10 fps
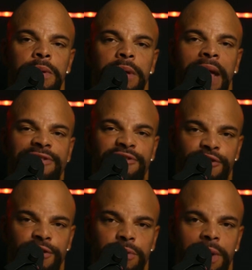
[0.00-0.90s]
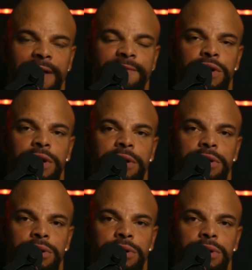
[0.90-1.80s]
and see your life
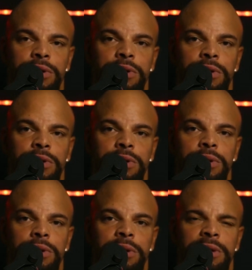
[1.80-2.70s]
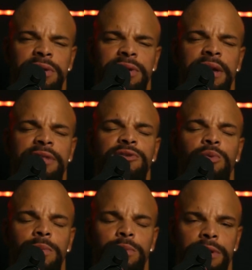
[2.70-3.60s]
change. Say this
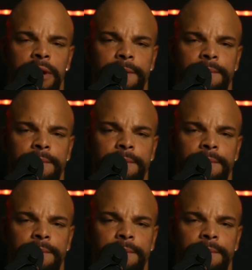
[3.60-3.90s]
one more time.